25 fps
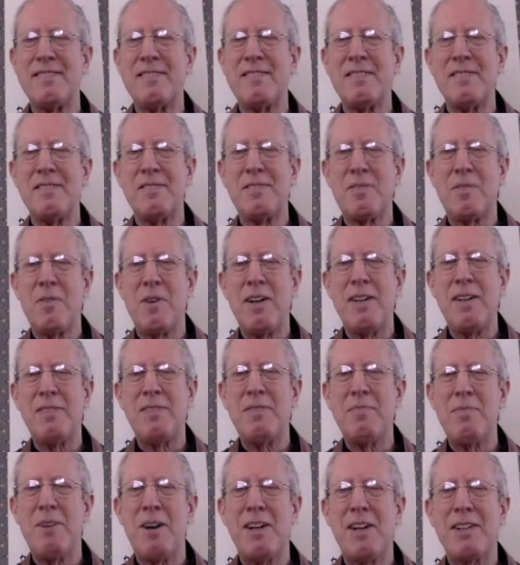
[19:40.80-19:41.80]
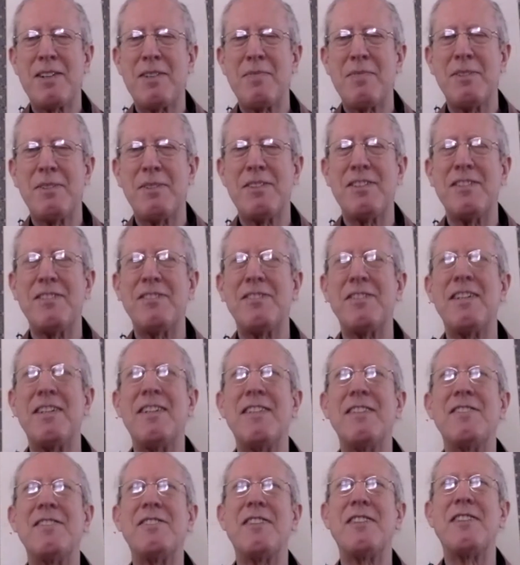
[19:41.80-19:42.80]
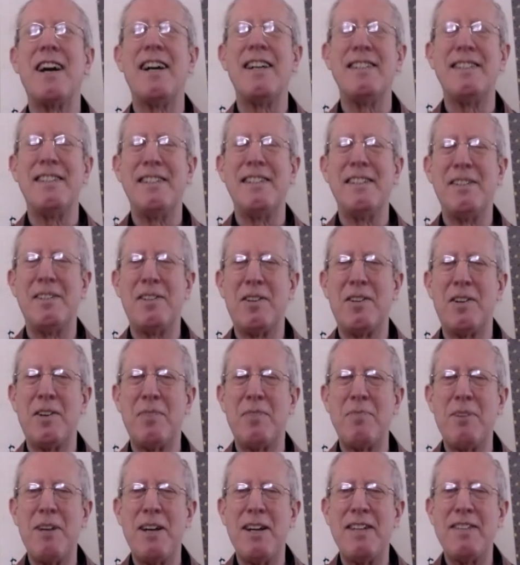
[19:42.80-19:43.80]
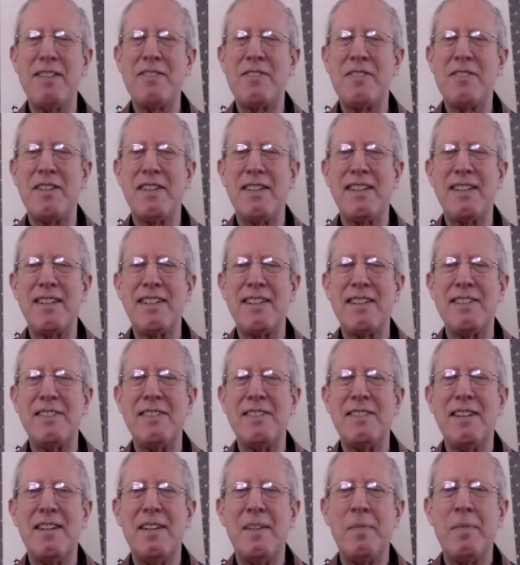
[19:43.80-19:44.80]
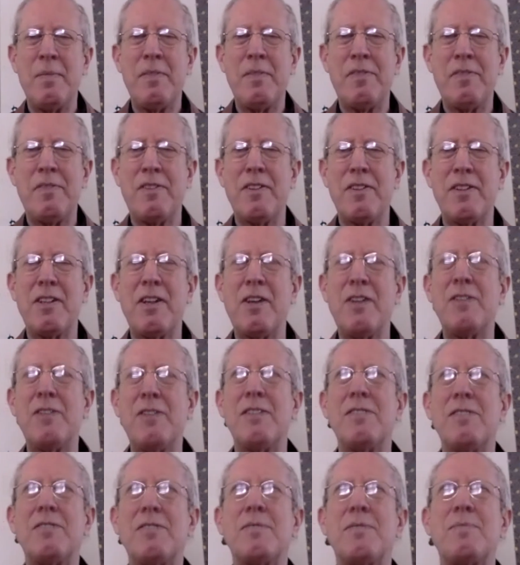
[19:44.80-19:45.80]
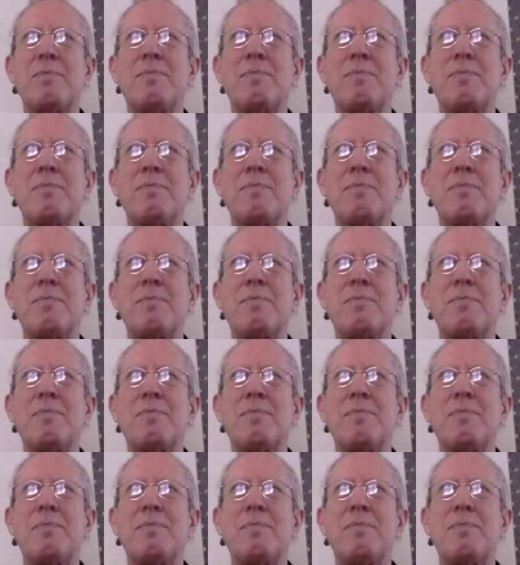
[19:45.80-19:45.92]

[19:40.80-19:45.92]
It's quite remarkable to see this 90 year old man sitting in full lotus.